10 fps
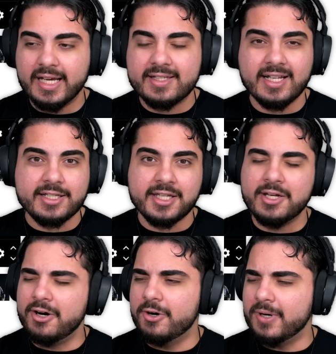It's like saying,
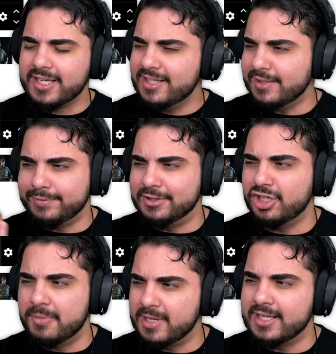oh, I can defeat
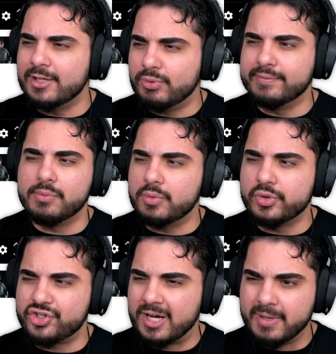Tommy in a 1v1
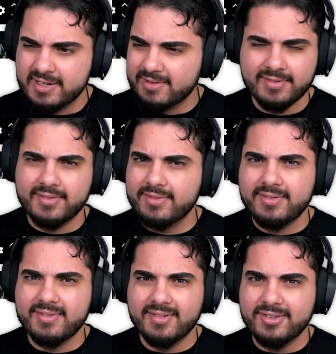with Shaman.
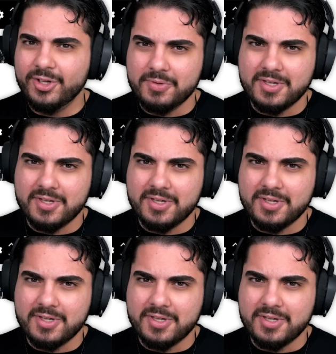No, you